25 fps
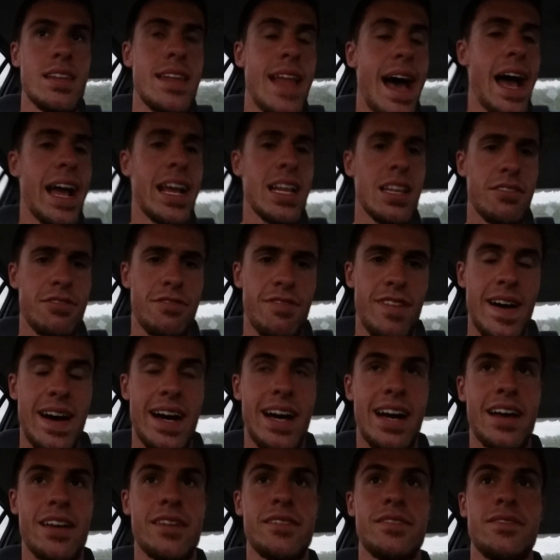9 to
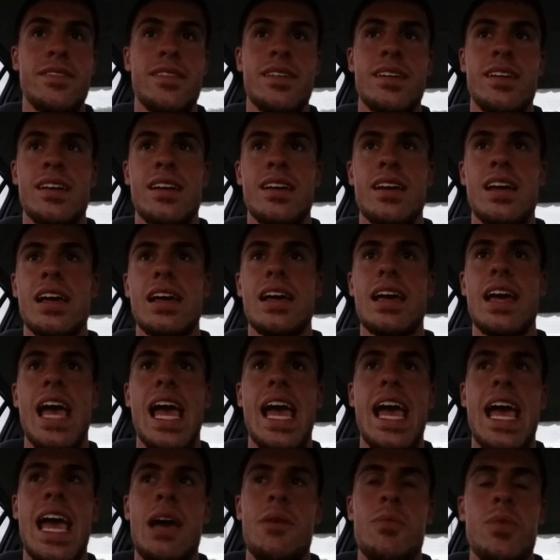5,
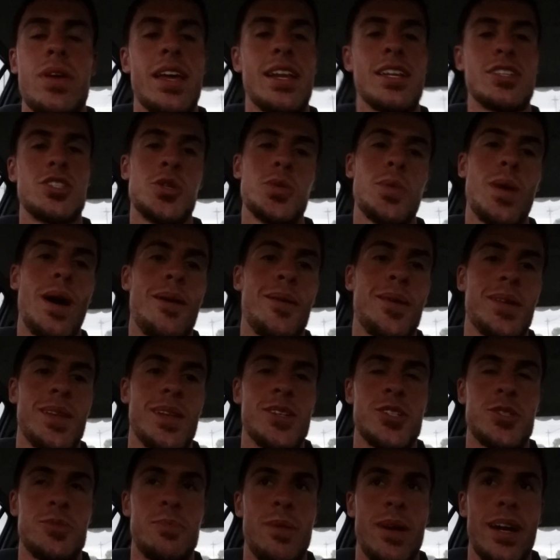and we get a 2-hour
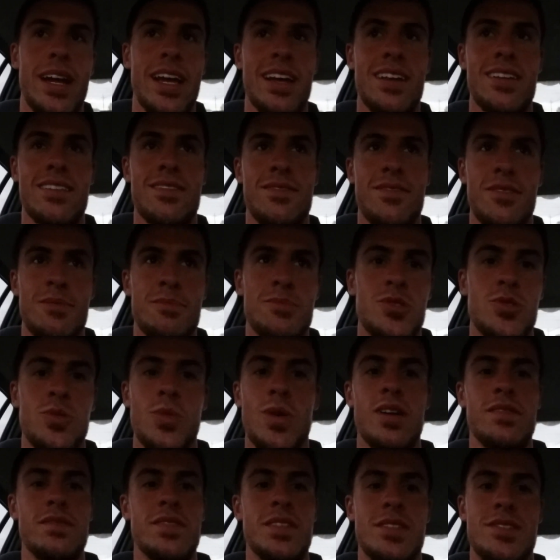lunch break from
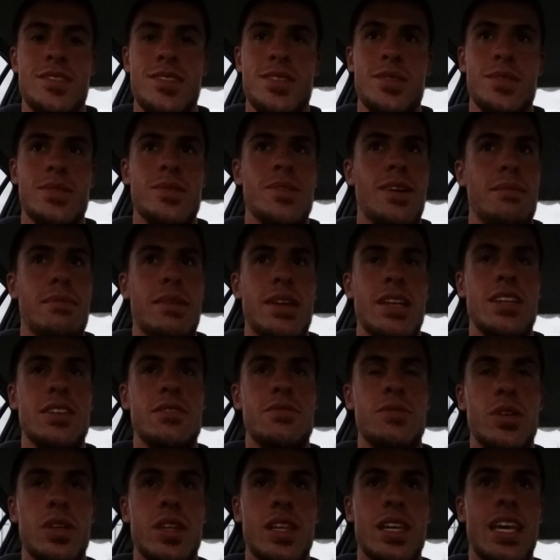12 to 2. I mean,
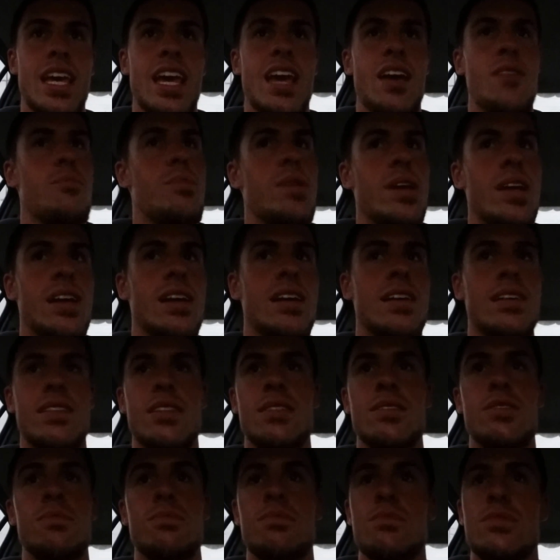you really can't beat it.
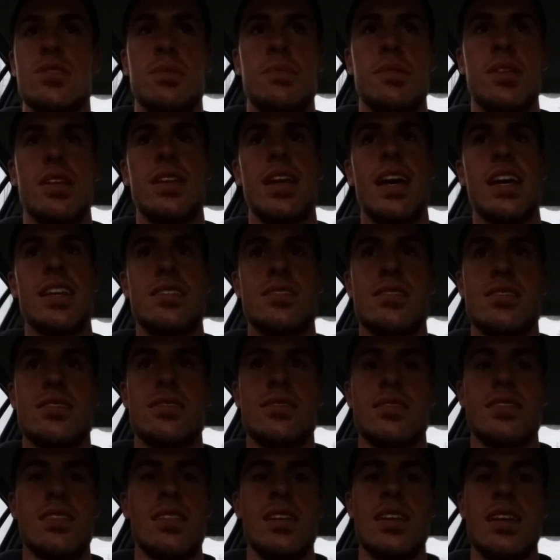Some of the
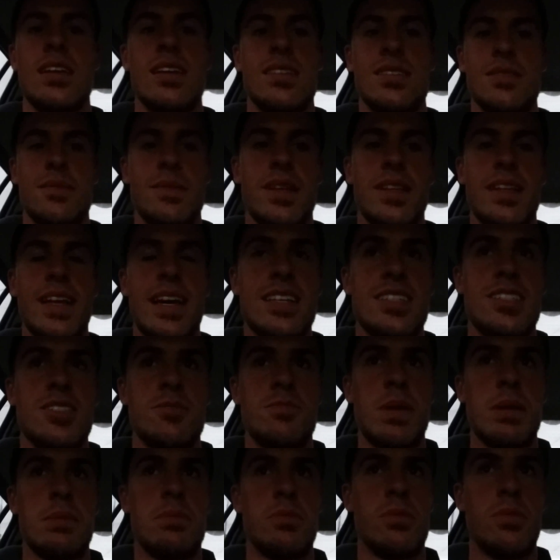
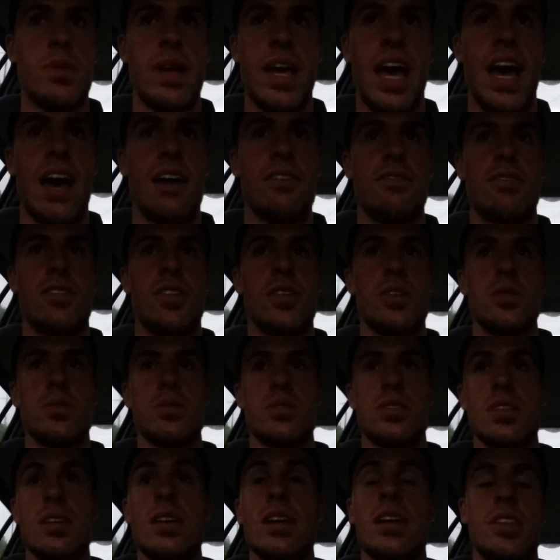nicest people we have for
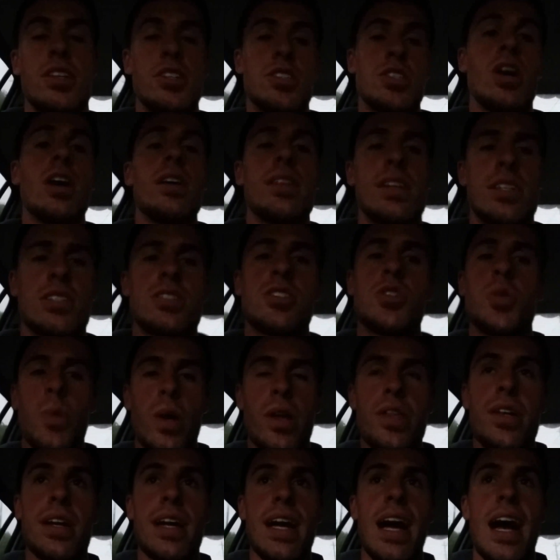hosts. There's 2
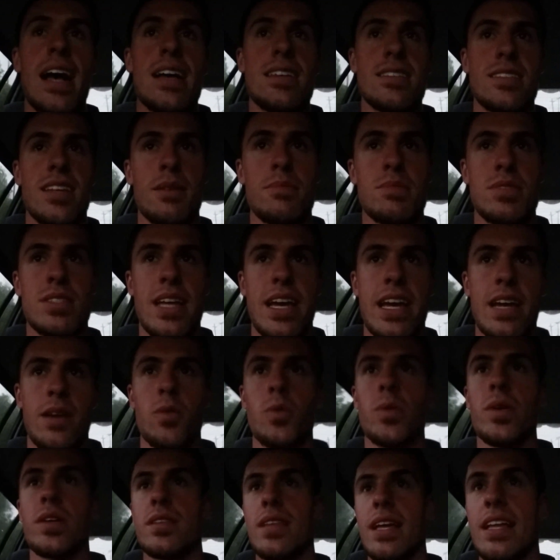other guys that I'm
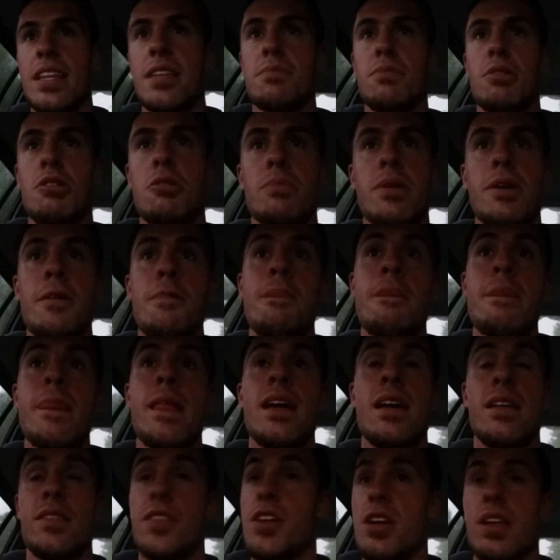staying with at the moment.
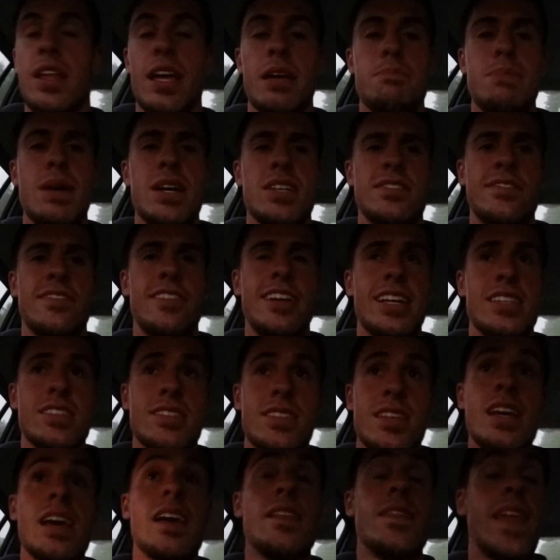They're best
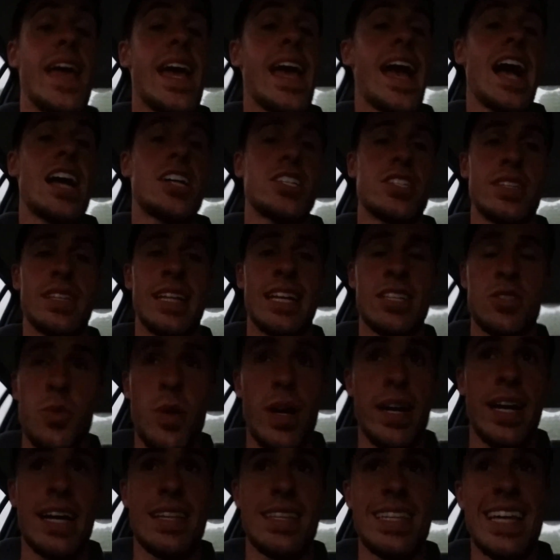friends. That's
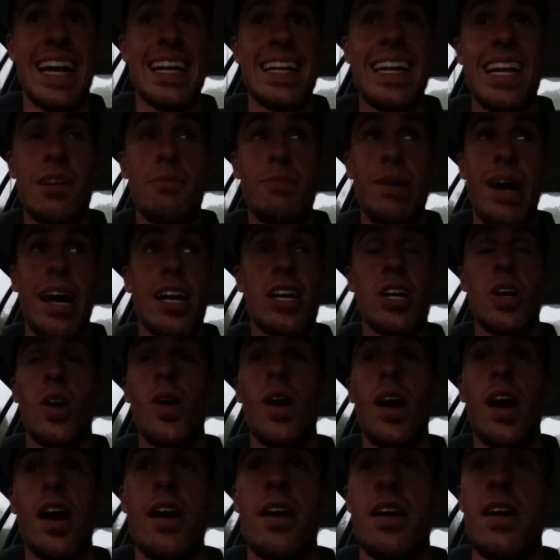where I got the idea to buy a
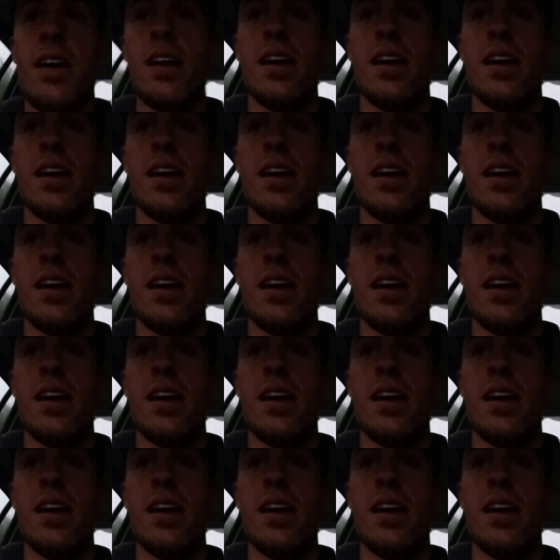car.